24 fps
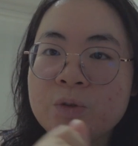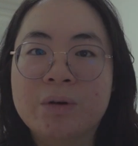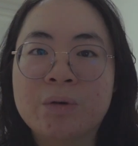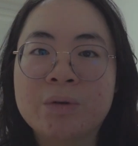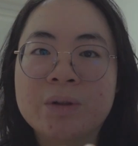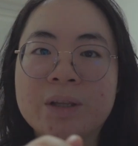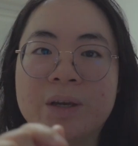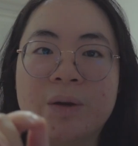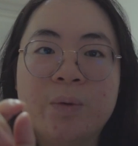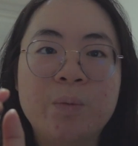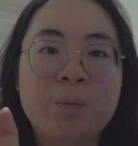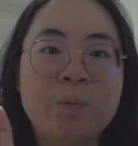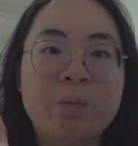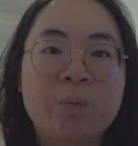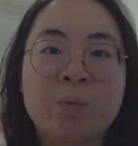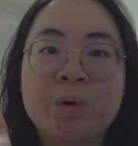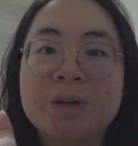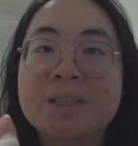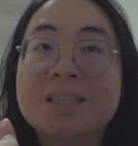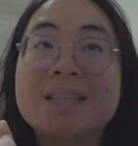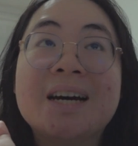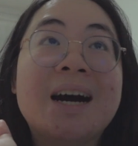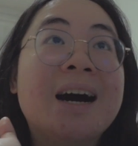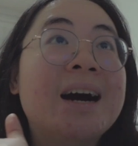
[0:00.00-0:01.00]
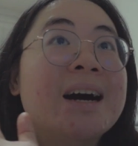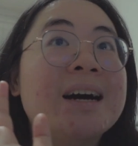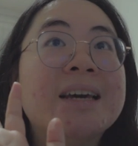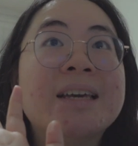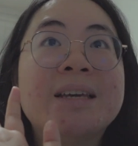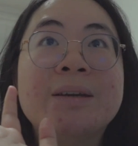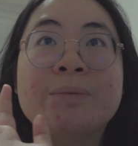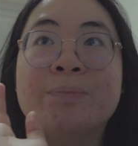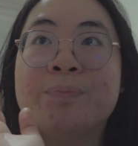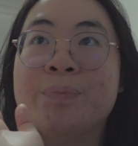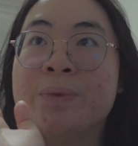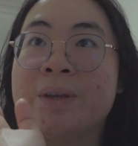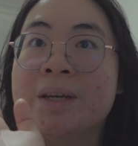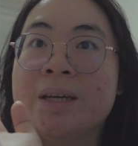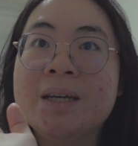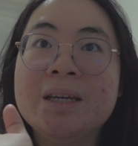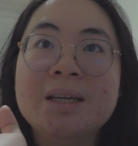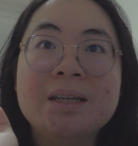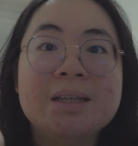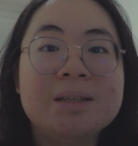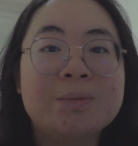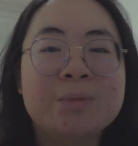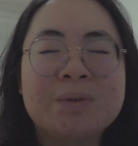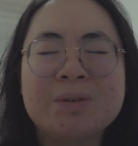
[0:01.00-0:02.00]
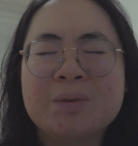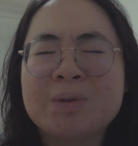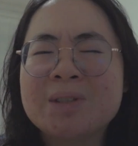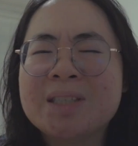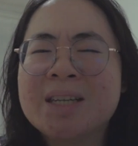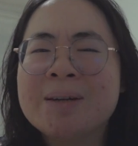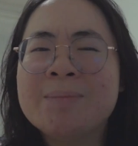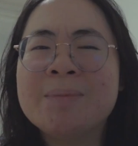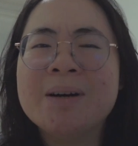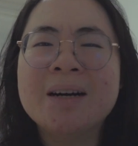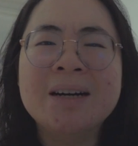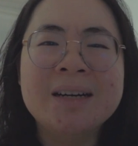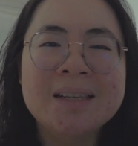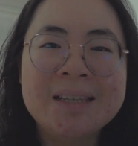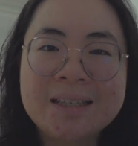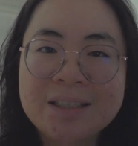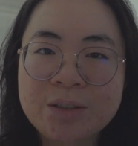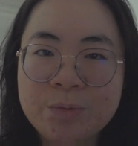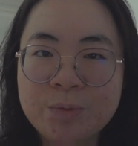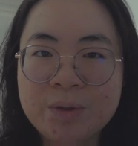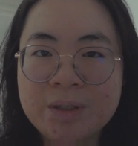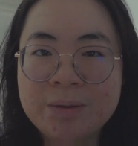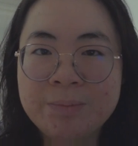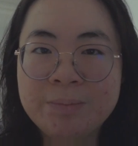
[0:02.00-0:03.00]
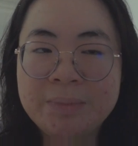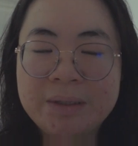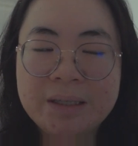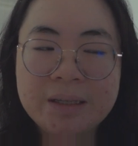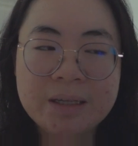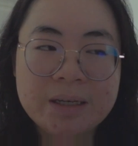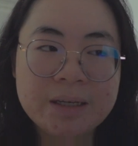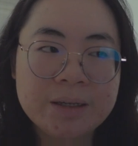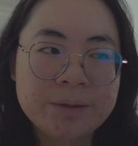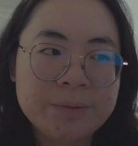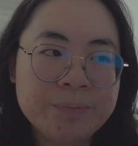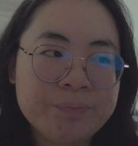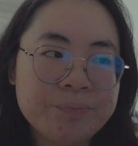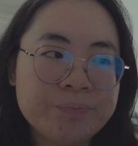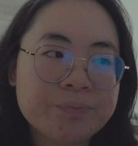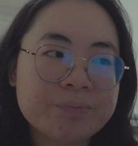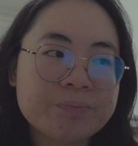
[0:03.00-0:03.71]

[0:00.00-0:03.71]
or like what time earliest we can be there.